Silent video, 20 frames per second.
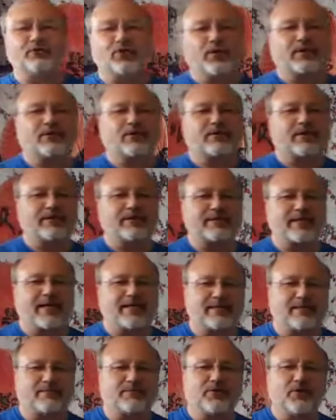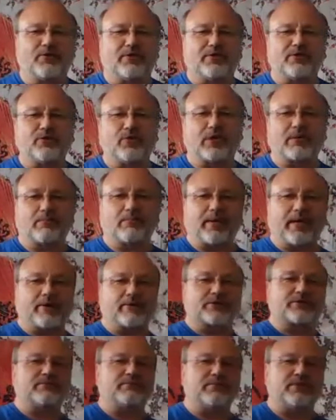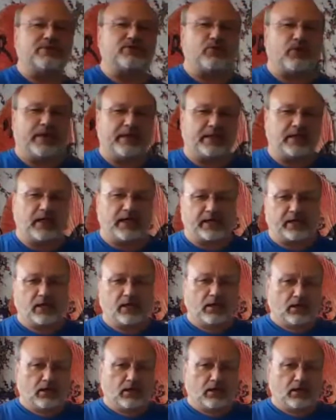you can look these guys up too, that do a comparison between like